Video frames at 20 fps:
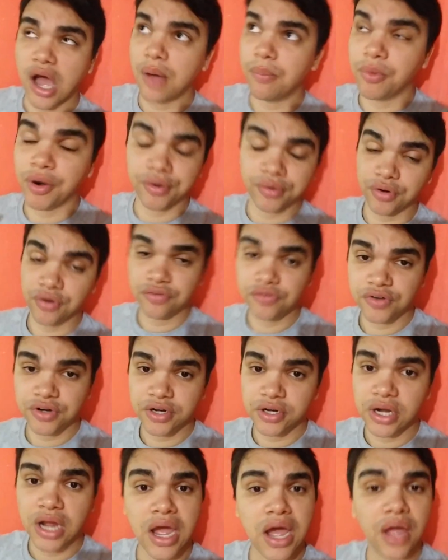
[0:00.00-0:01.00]

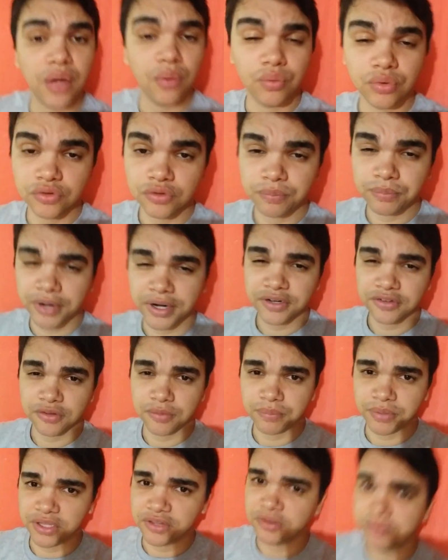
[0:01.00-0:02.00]
Moreover, I would
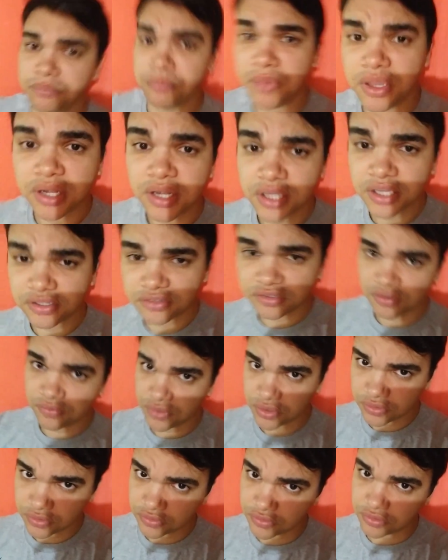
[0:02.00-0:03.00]
participate in many
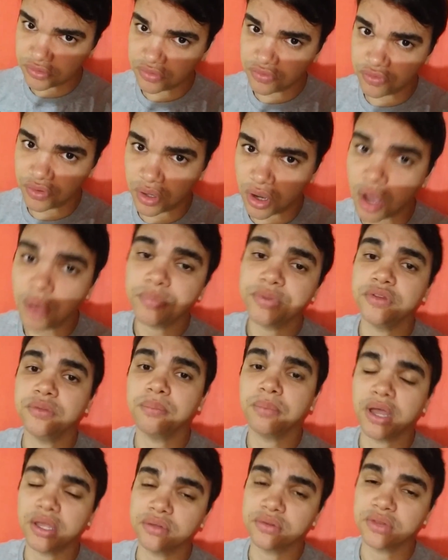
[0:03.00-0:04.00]
activities
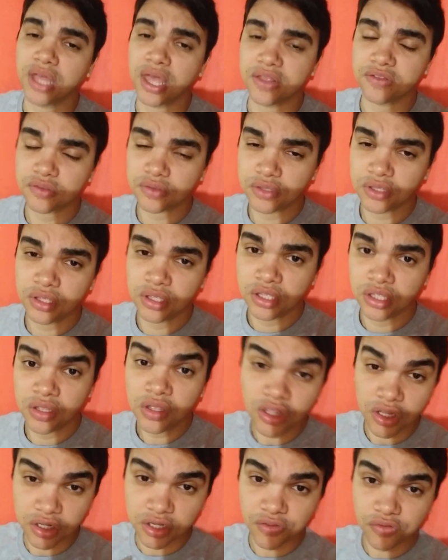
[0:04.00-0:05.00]
developed by Odesk
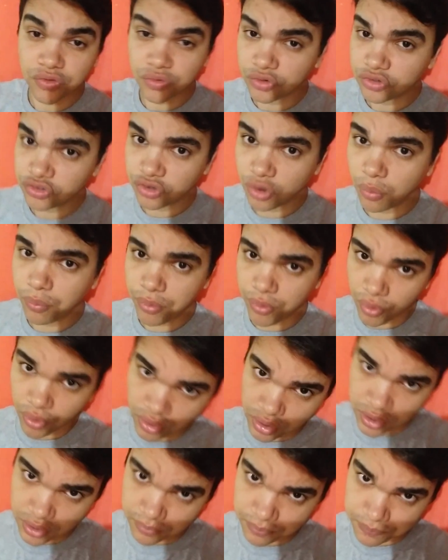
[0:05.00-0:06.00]
in a social
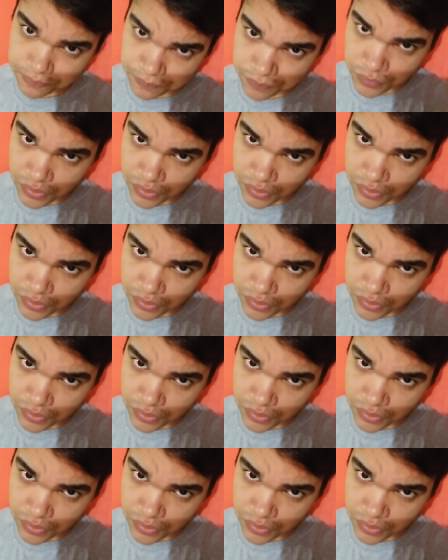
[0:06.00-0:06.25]
program